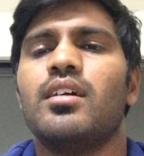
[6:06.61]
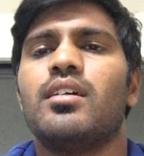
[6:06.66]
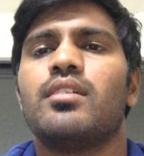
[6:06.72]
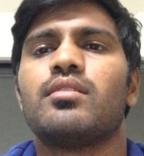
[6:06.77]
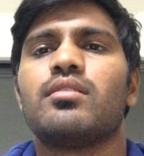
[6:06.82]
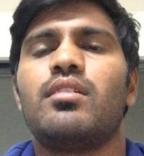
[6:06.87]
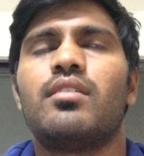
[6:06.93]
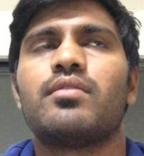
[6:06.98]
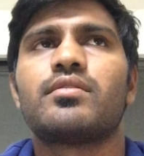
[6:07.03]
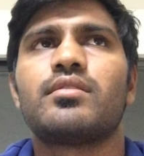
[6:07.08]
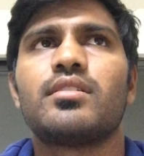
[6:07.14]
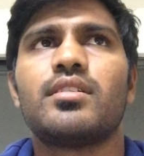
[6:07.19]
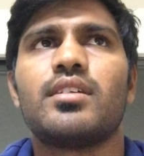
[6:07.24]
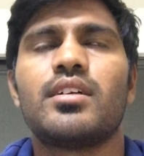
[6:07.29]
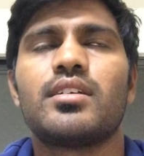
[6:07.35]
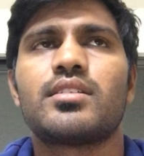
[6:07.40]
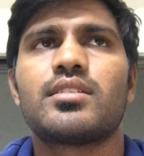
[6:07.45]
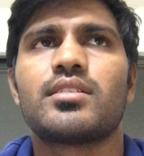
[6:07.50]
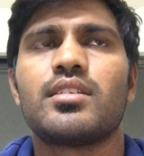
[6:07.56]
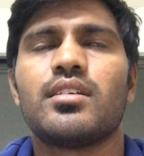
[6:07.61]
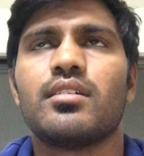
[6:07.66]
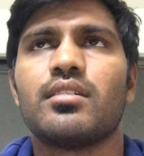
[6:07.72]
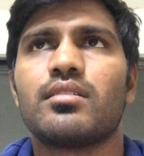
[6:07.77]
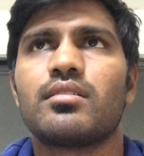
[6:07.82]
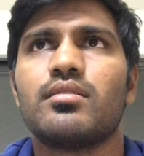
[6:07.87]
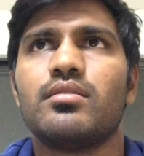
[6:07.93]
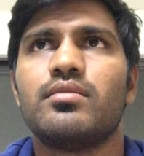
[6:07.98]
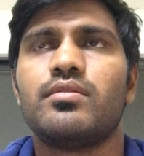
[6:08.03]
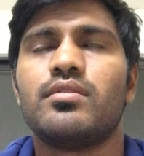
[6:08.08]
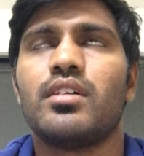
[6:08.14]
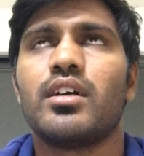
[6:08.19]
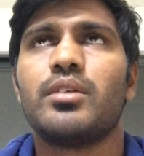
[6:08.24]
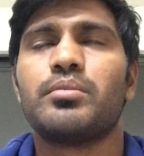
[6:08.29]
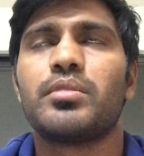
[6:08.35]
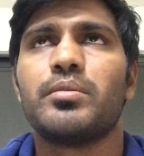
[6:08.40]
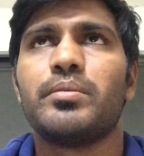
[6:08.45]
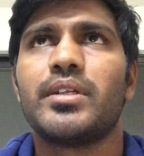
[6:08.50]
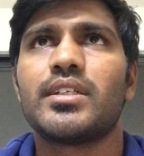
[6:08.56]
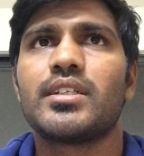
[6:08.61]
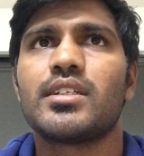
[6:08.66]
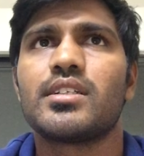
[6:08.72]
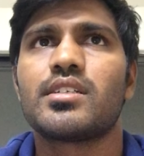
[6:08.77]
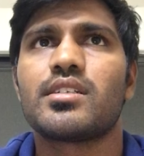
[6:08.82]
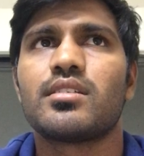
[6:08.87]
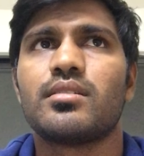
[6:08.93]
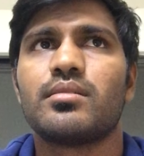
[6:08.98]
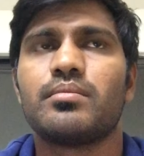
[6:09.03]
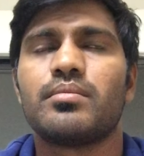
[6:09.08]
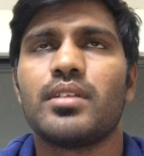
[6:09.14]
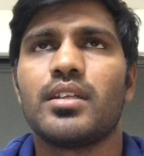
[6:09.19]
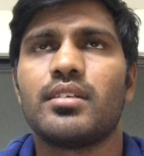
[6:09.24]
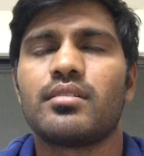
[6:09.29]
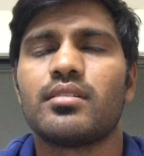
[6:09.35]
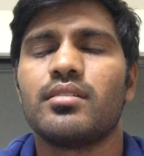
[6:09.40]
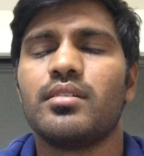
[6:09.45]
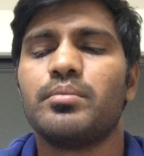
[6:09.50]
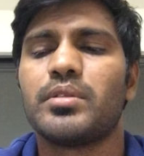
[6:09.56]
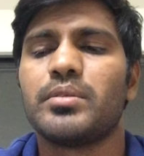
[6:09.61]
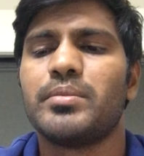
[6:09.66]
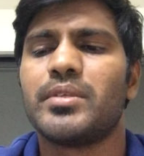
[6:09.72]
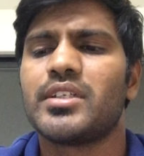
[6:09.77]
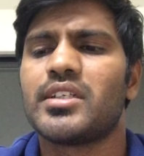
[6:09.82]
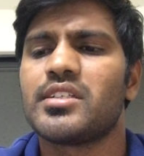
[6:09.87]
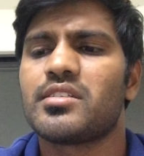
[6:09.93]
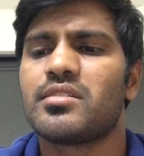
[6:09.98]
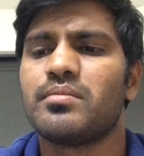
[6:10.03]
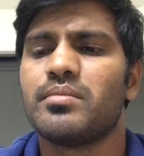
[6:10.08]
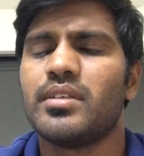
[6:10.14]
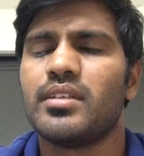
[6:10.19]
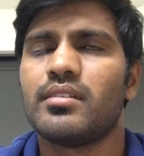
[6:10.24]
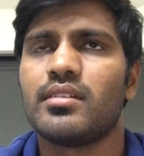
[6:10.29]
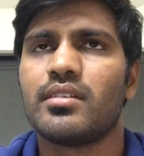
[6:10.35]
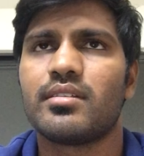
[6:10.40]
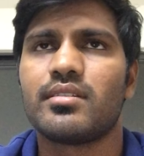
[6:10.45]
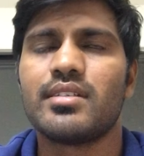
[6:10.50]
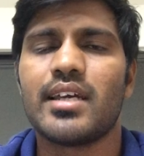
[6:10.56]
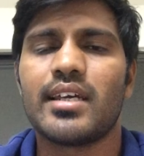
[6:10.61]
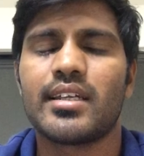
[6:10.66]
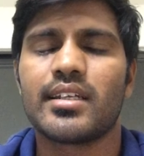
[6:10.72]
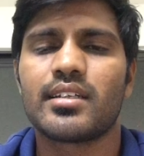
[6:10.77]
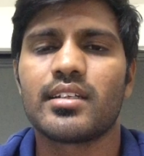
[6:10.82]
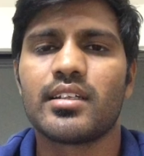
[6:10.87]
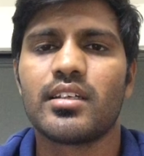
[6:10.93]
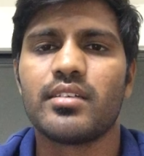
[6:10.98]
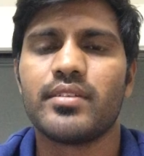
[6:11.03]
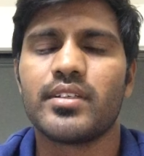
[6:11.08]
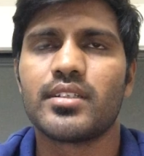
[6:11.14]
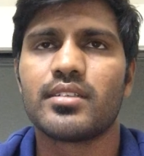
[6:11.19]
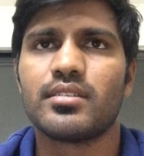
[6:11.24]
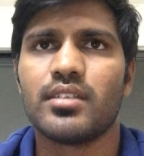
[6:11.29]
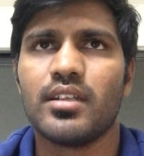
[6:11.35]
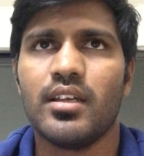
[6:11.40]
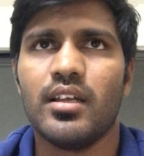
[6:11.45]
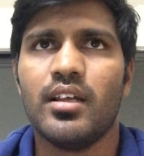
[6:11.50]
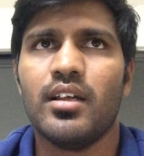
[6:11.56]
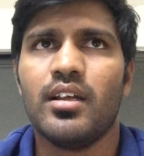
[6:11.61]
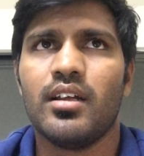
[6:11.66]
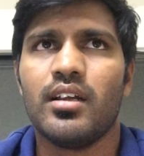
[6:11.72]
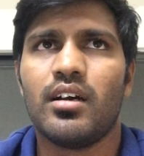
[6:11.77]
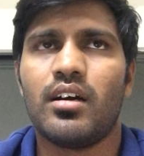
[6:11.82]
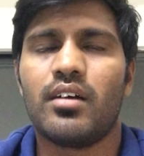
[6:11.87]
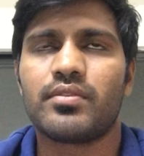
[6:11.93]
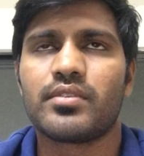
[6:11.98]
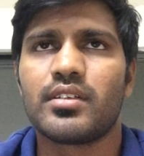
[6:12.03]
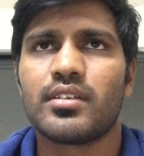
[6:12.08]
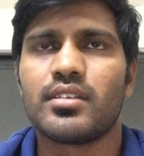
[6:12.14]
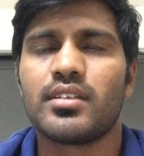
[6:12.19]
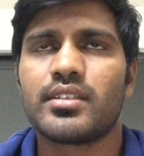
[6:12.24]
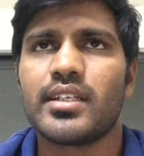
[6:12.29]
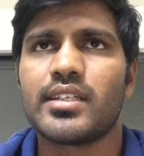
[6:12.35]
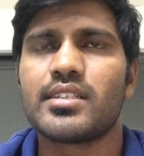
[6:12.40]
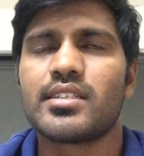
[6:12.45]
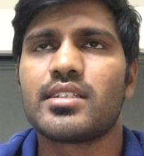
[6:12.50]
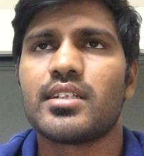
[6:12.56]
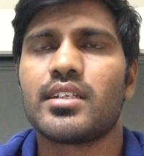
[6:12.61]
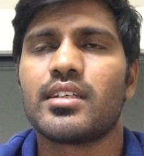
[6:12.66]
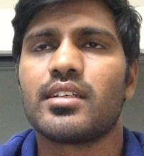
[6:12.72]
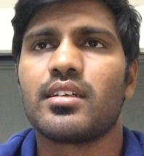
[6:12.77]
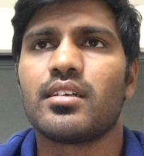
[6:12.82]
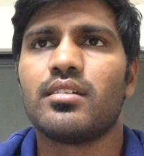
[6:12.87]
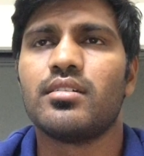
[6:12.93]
So after that they'll go for implementation. Plus implementation means it's directly giving, after the testing,